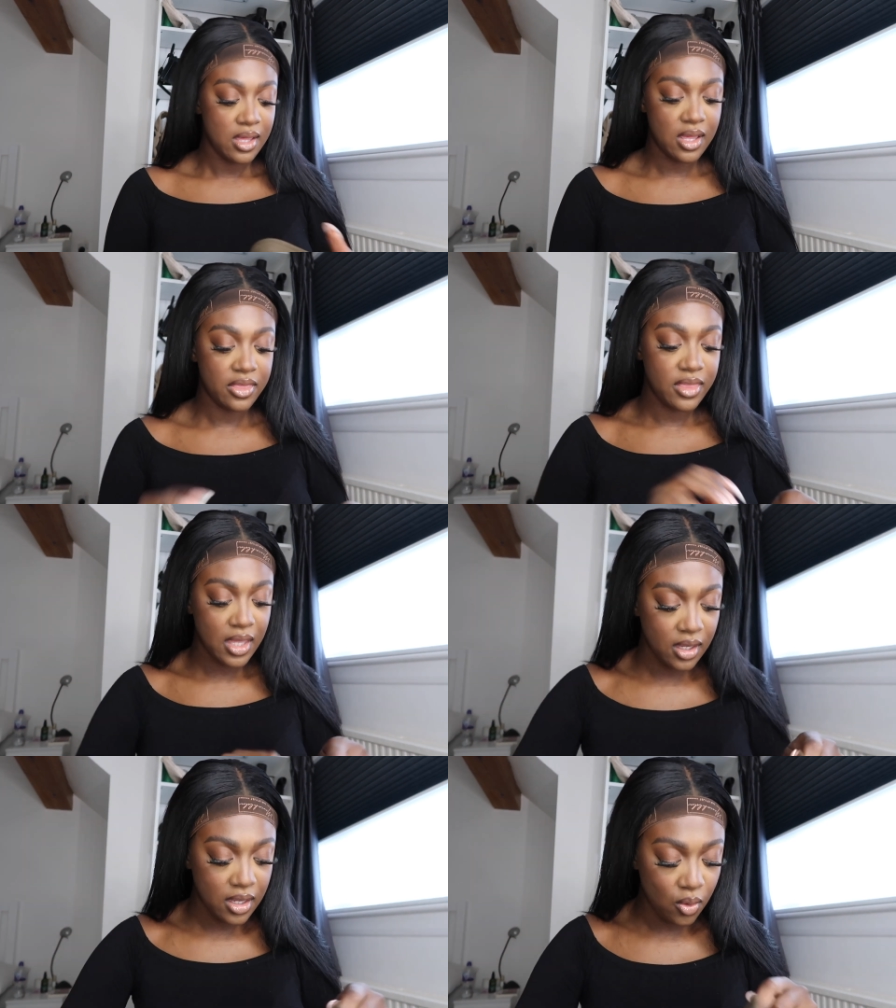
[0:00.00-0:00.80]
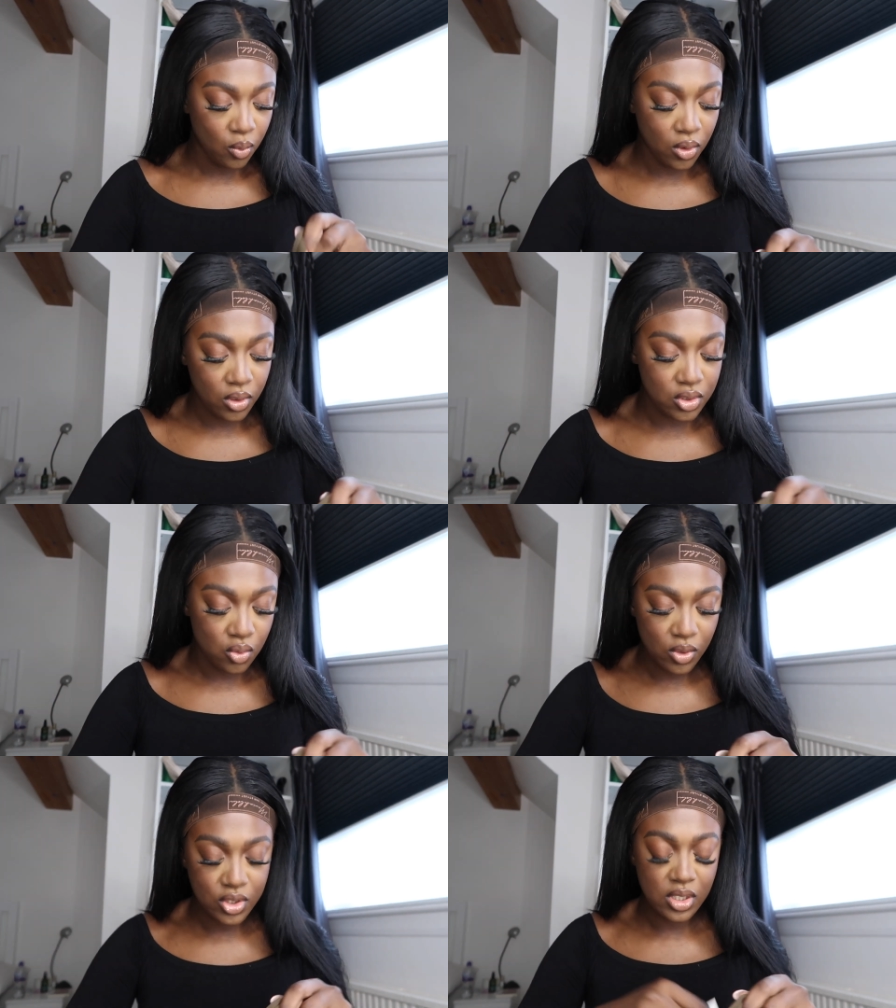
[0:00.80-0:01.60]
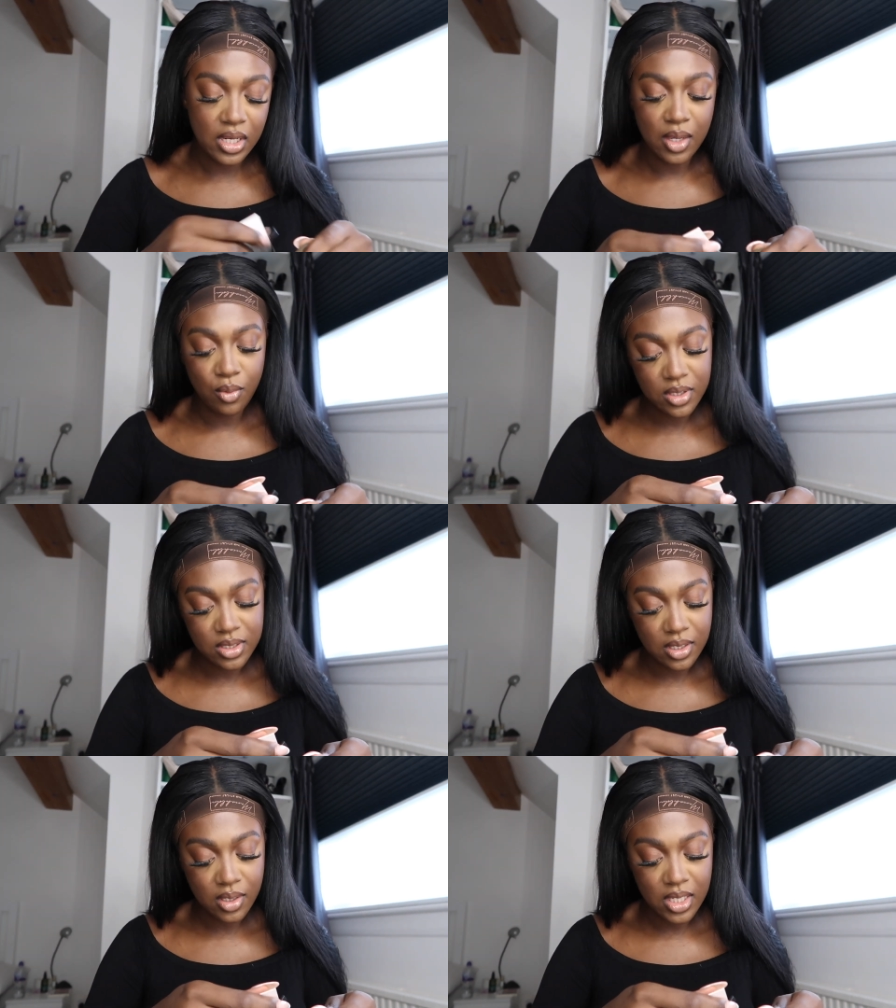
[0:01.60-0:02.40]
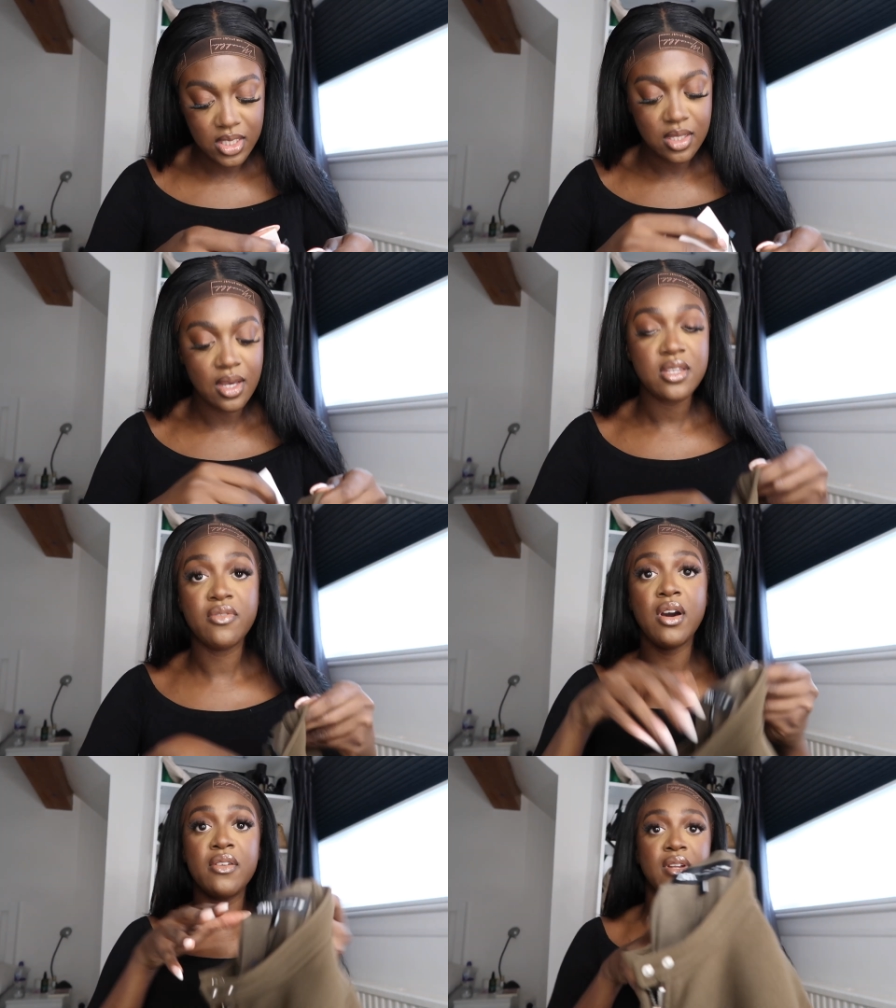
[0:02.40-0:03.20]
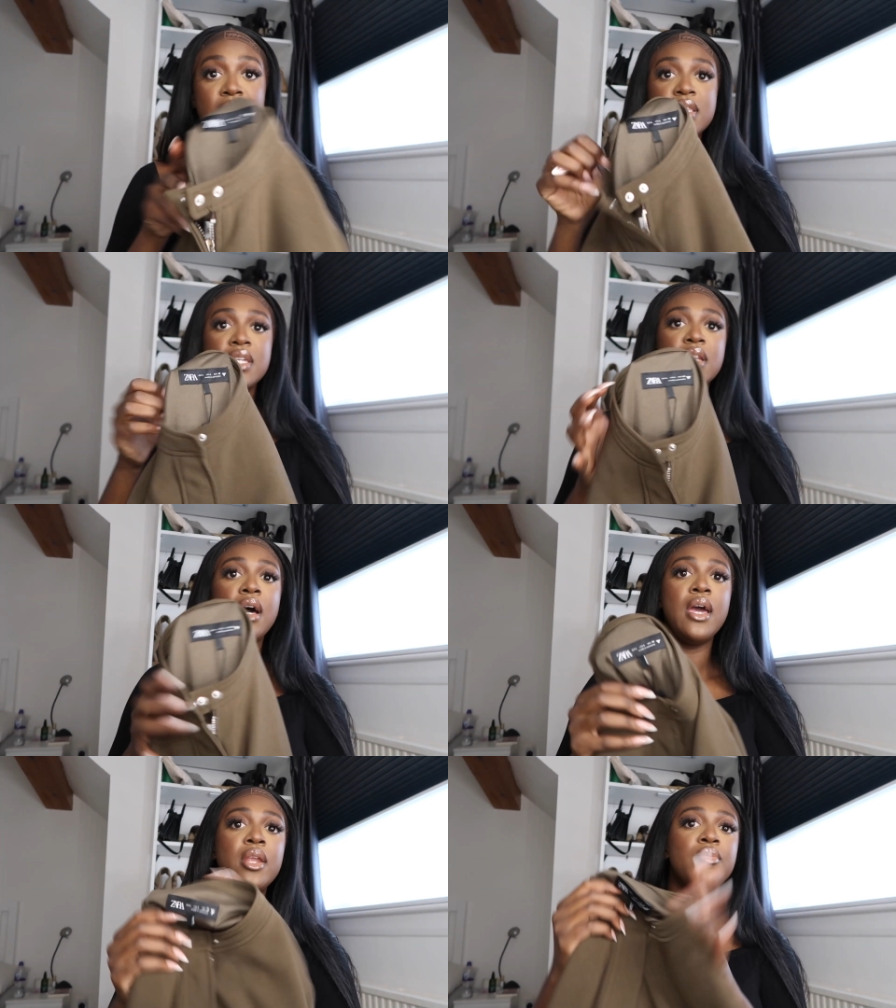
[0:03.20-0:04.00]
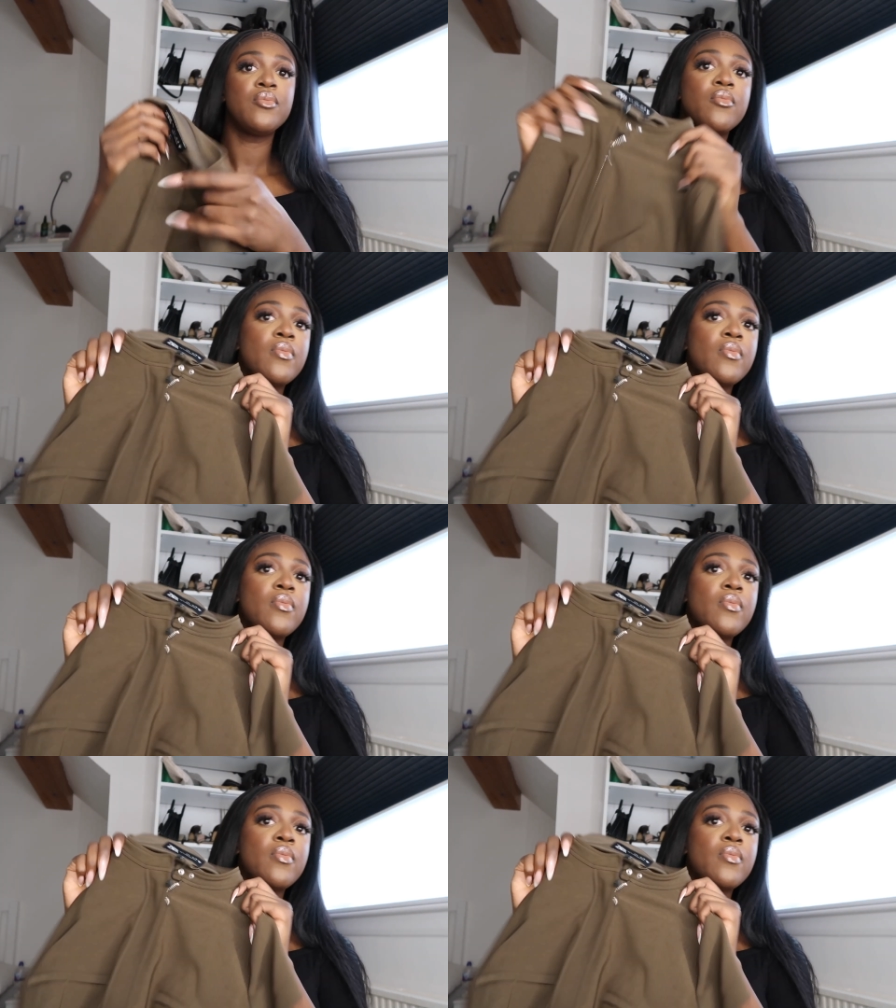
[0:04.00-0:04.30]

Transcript: I think it was originally, what is it? It's thirty five ninety nine,